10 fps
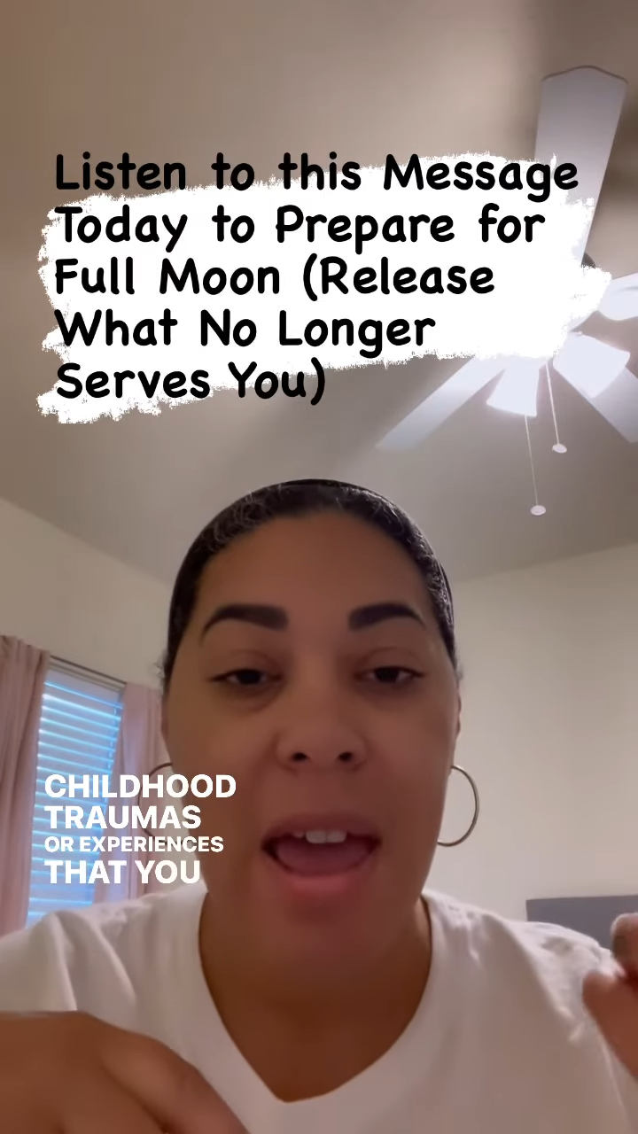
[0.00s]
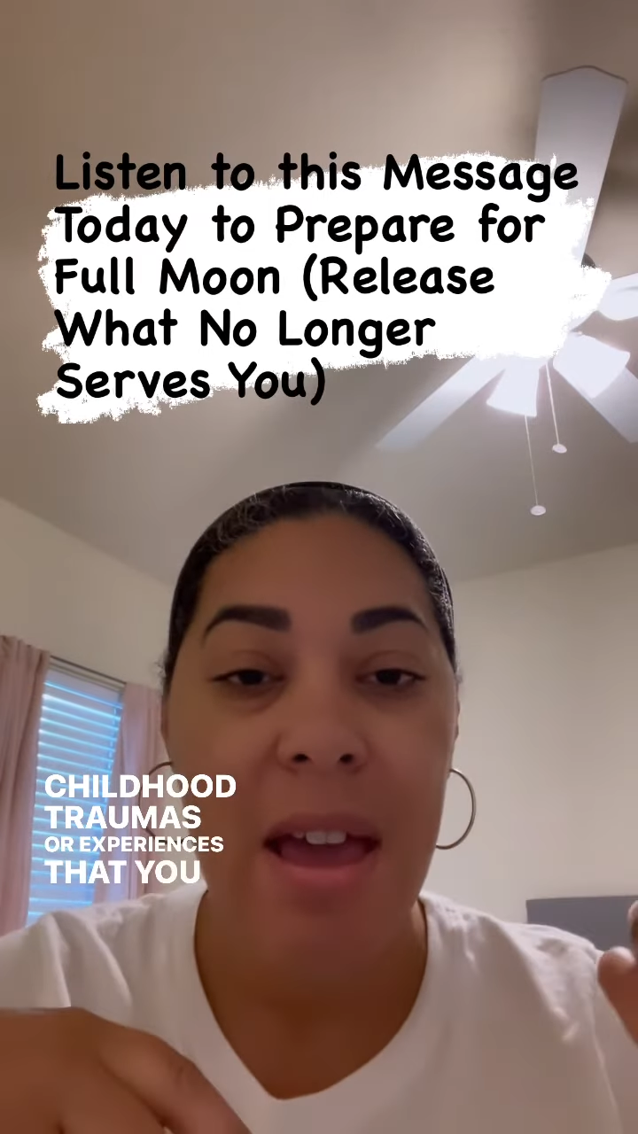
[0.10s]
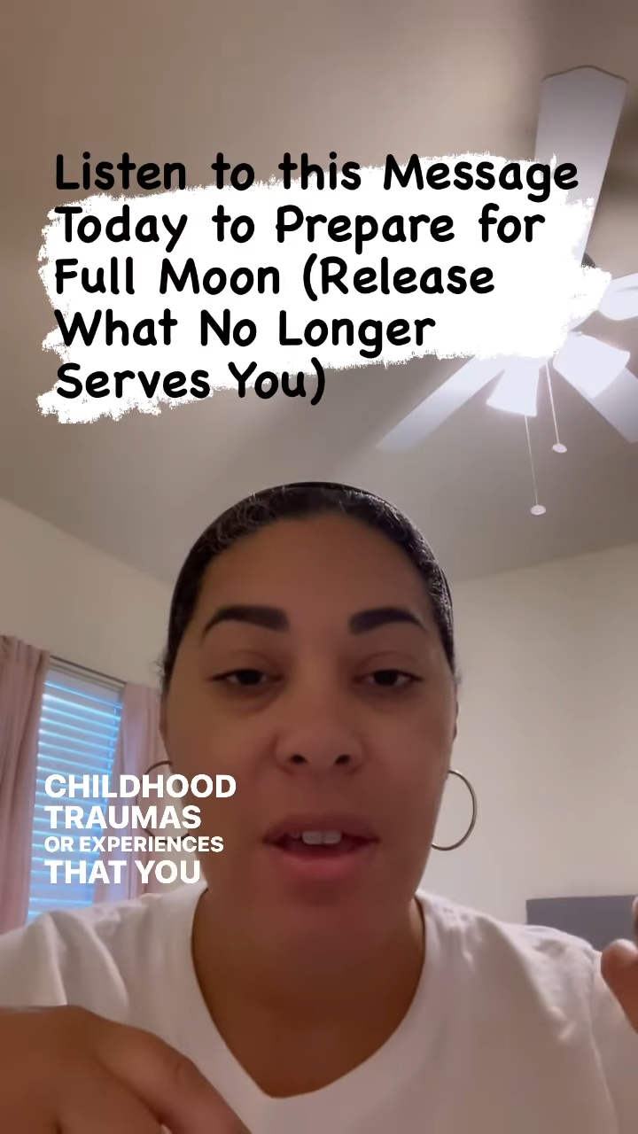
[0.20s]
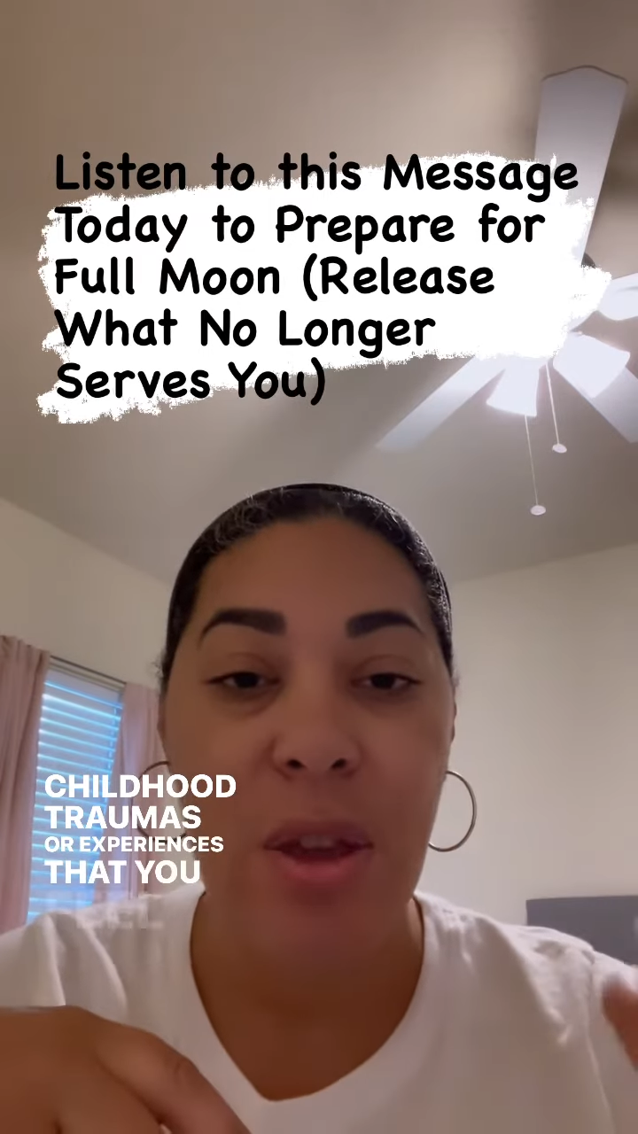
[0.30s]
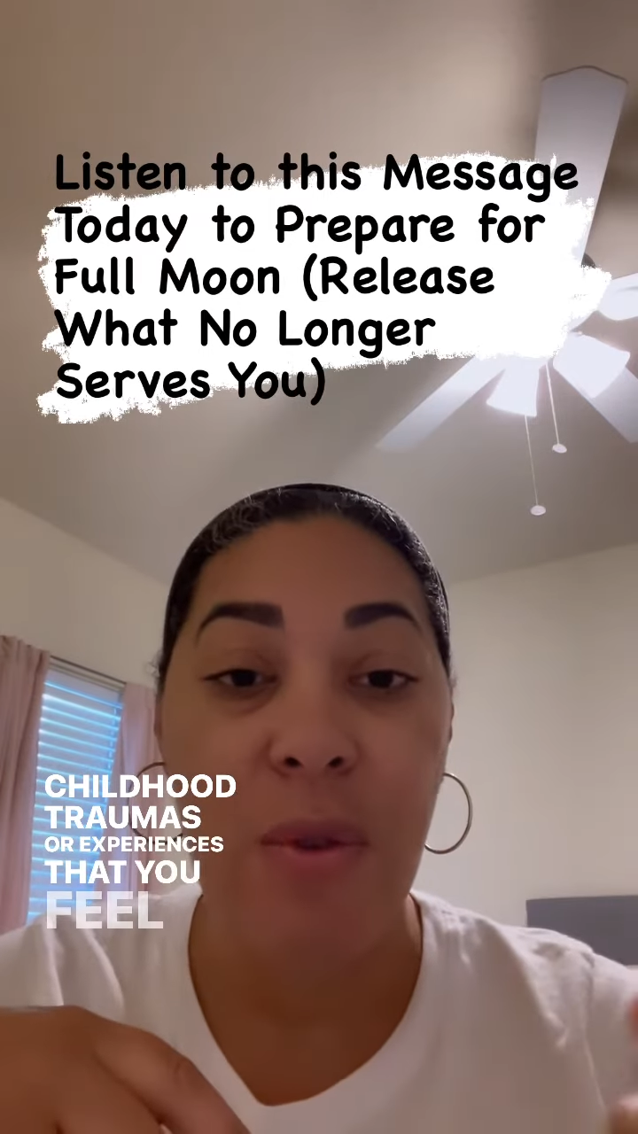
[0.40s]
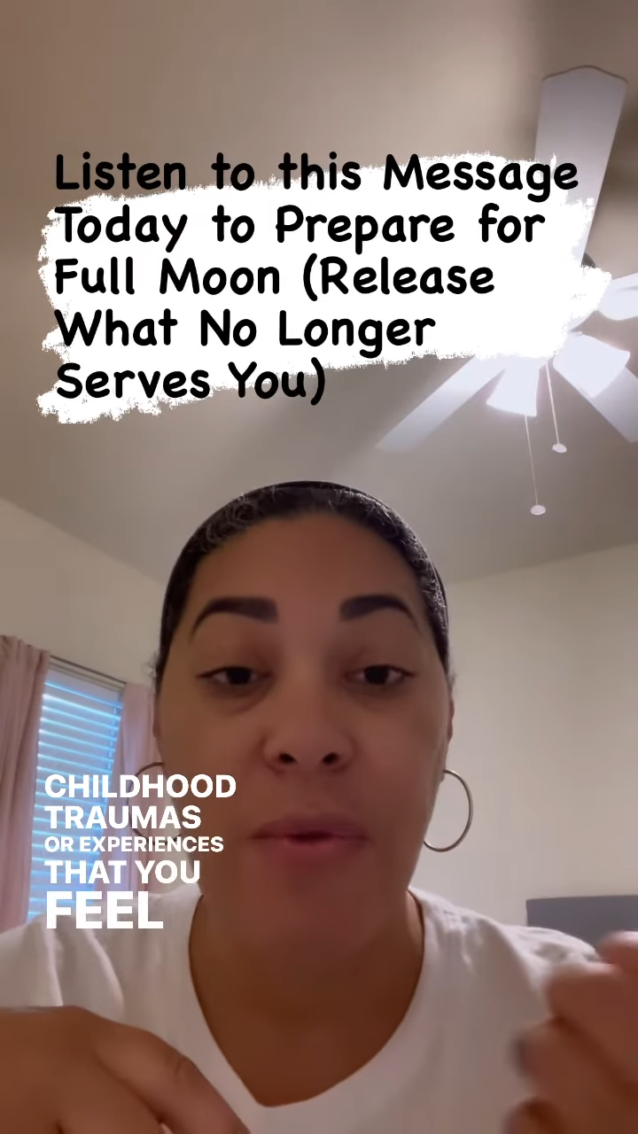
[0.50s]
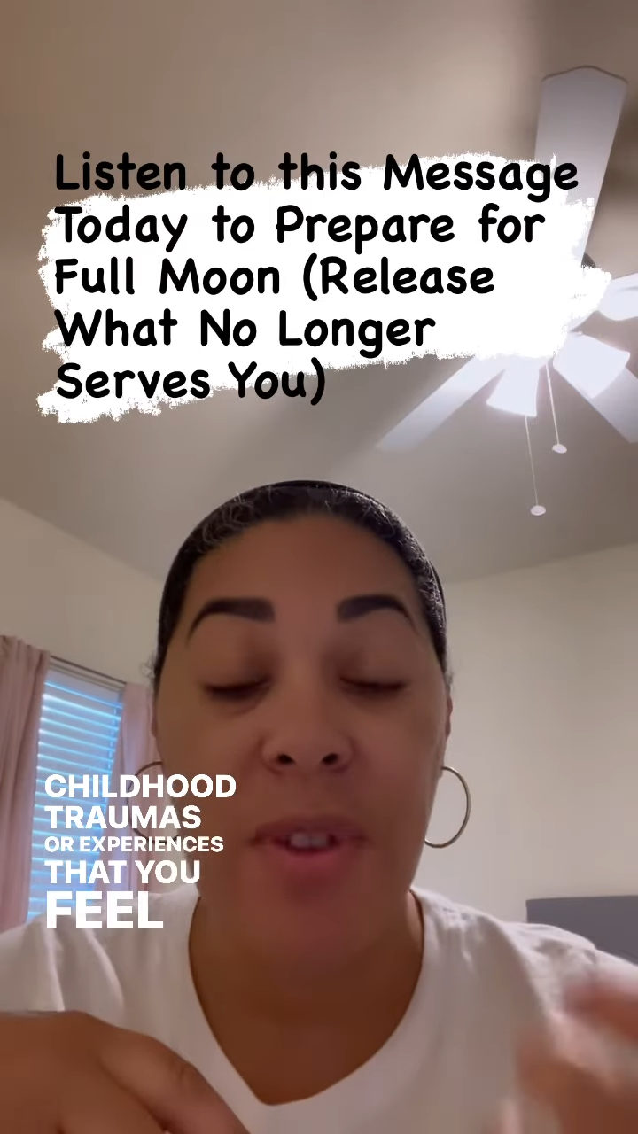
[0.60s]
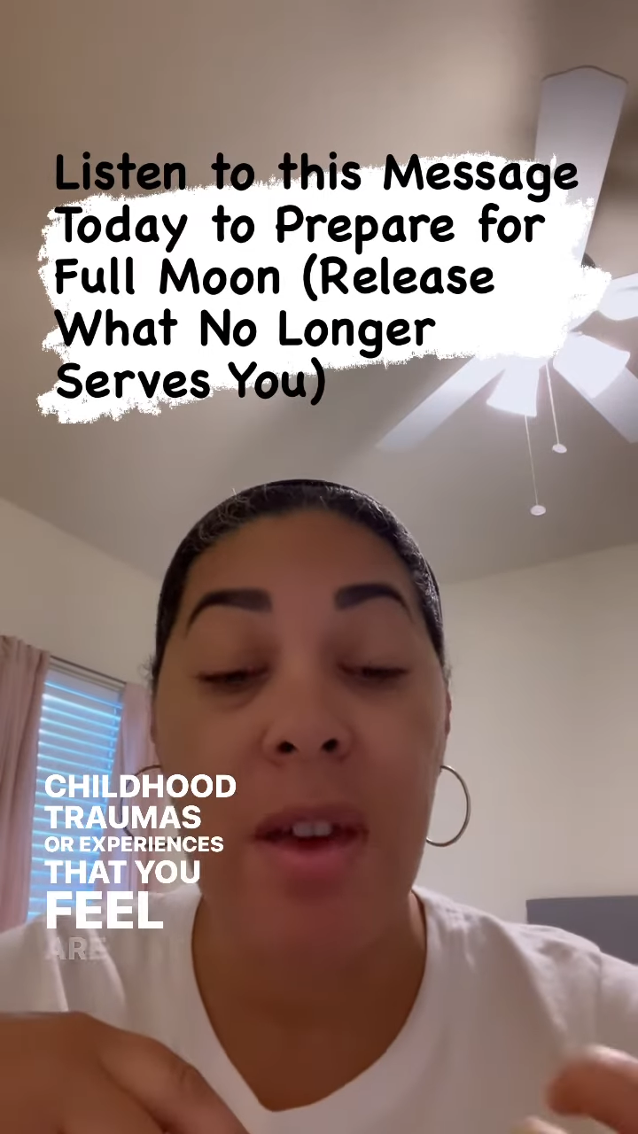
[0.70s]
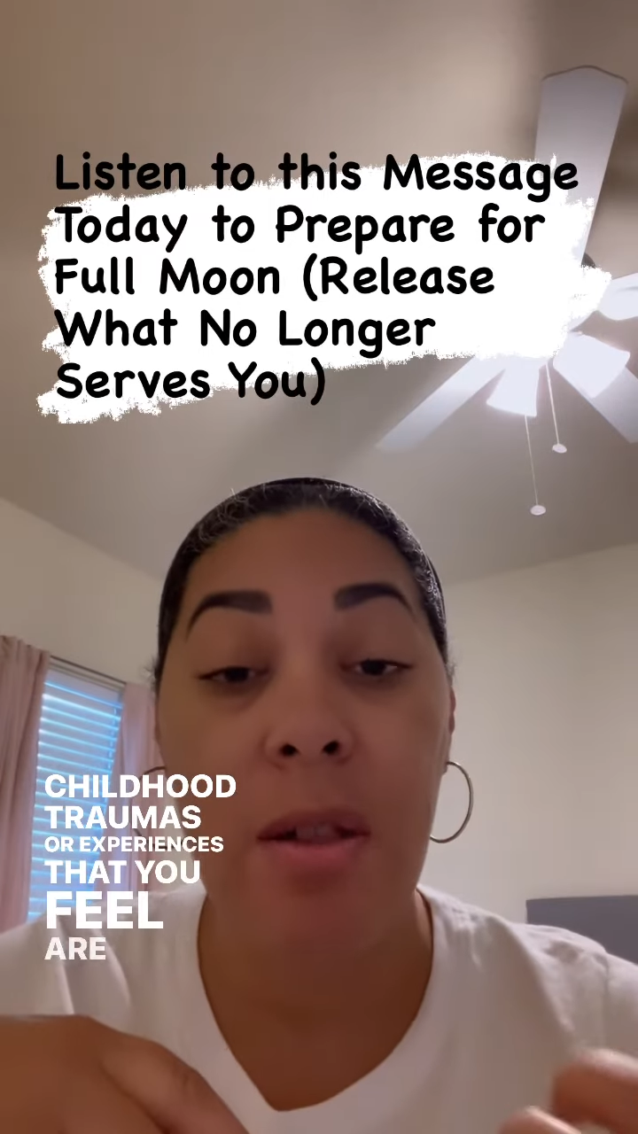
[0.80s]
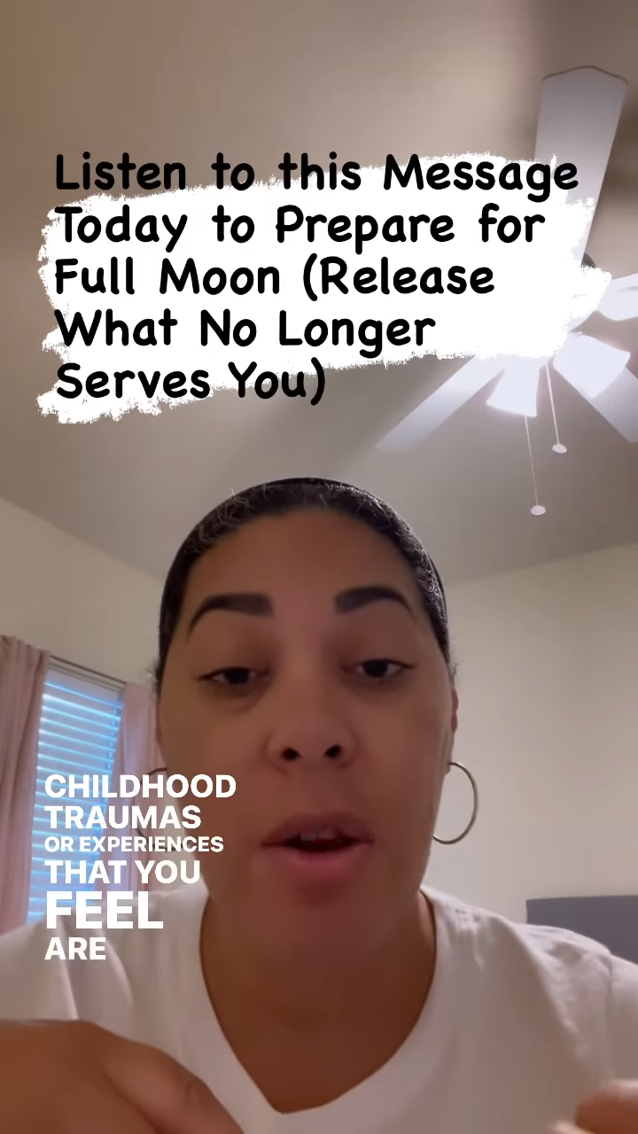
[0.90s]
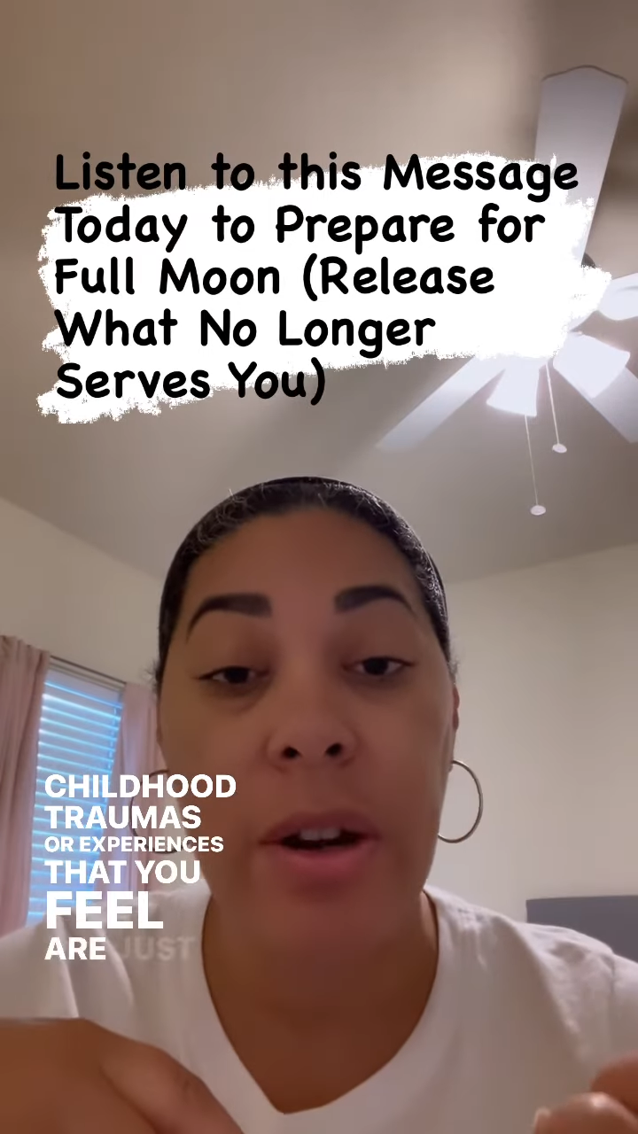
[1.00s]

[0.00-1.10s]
you feel